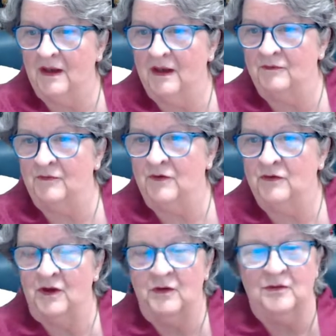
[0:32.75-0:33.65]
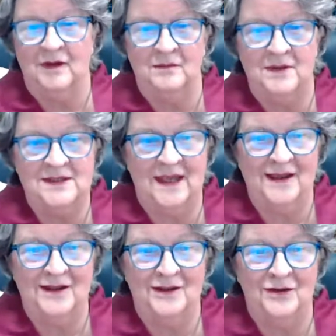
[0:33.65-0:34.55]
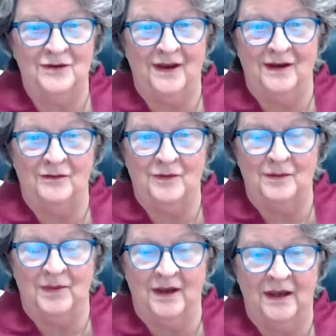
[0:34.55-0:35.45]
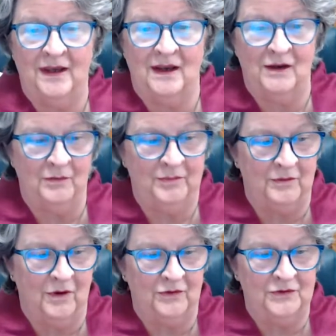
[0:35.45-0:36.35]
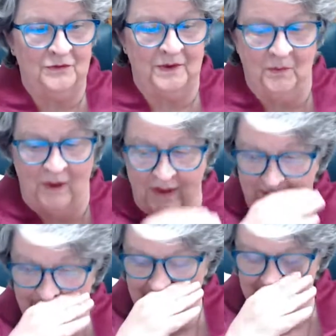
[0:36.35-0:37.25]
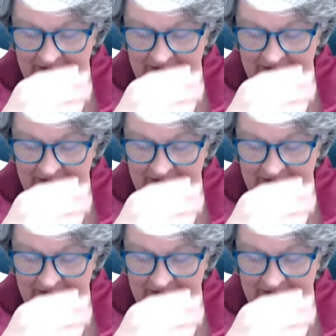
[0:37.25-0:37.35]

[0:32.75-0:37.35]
If you don't, let me say hello to everybody, and I hope you're all doing well.